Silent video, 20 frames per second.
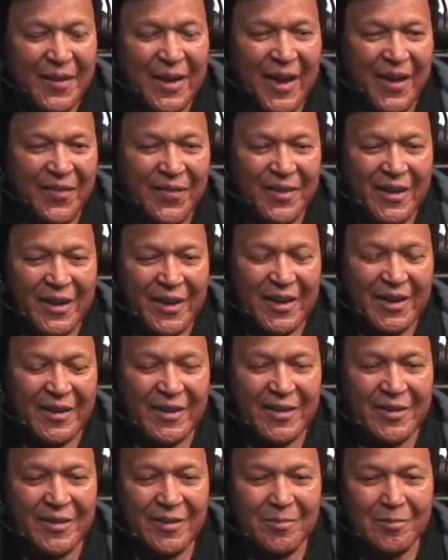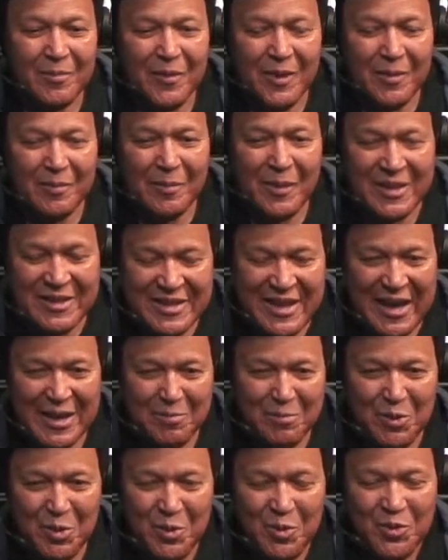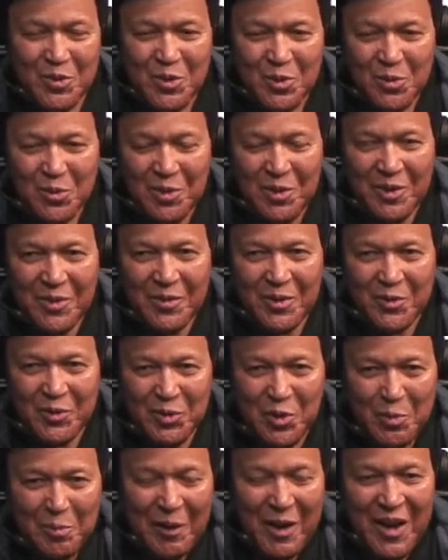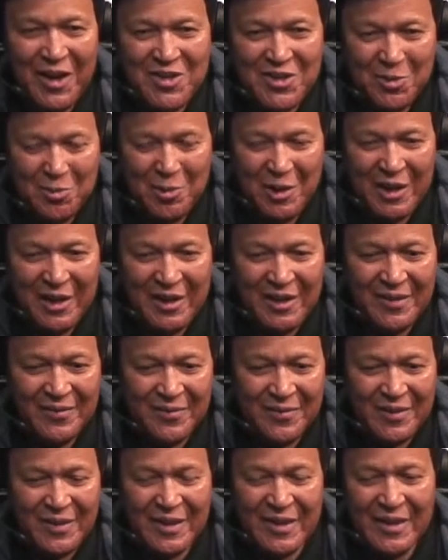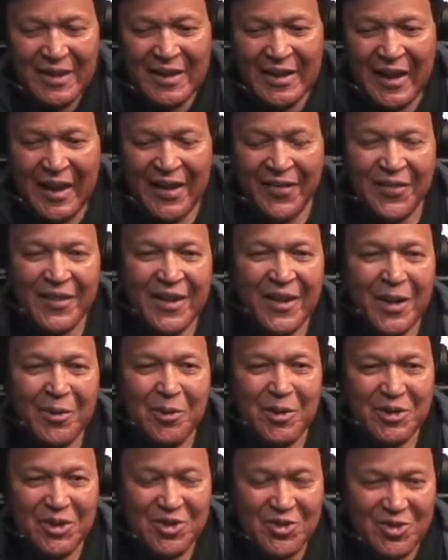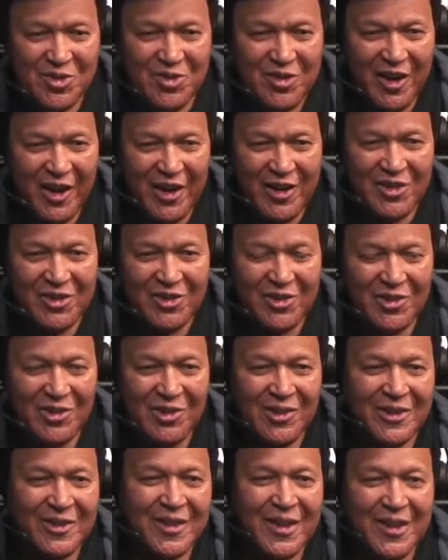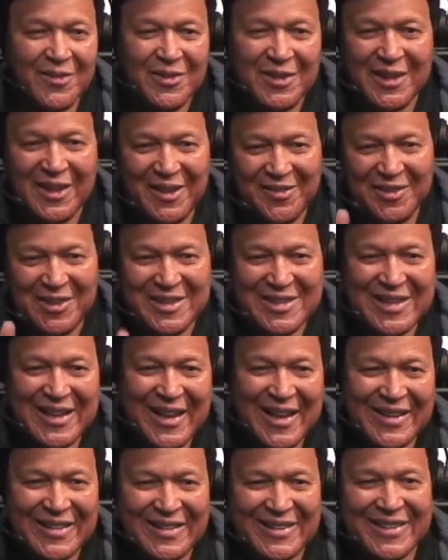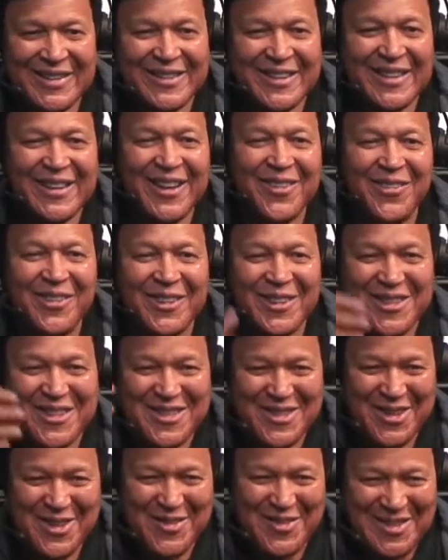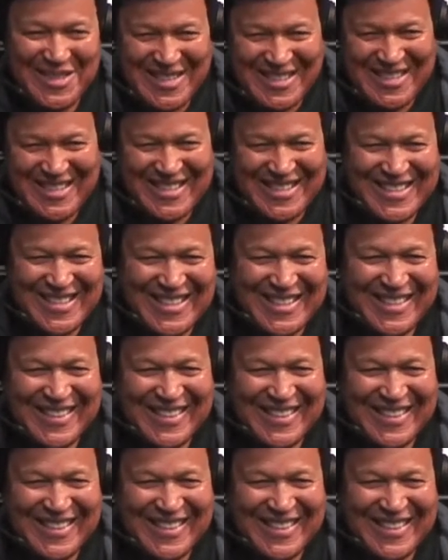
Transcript: And then my dad moved to a few blocks away, and then I went to junior high school, and then I became an Italian, and then I went into show business.